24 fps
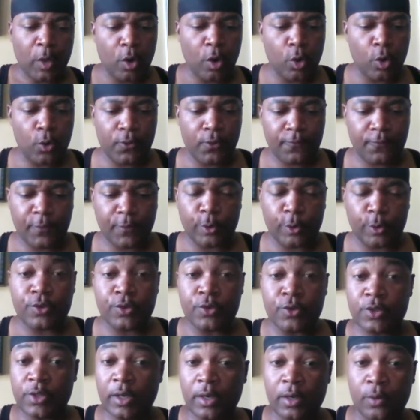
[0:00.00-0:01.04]
"Oh, the first
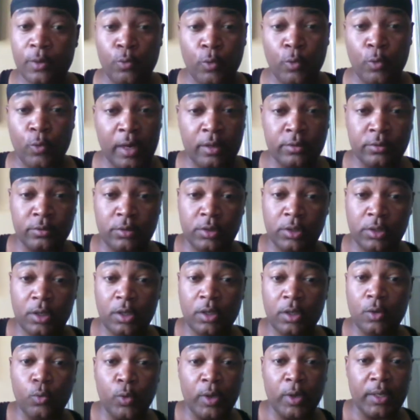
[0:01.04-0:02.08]
and second rounds
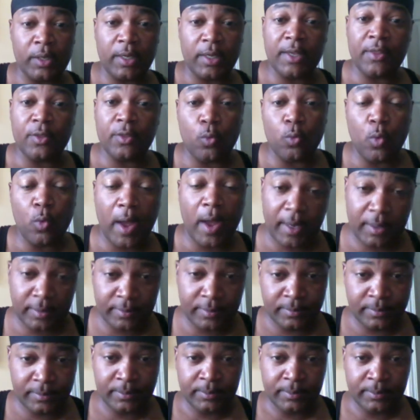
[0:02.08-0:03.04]
could have went either way."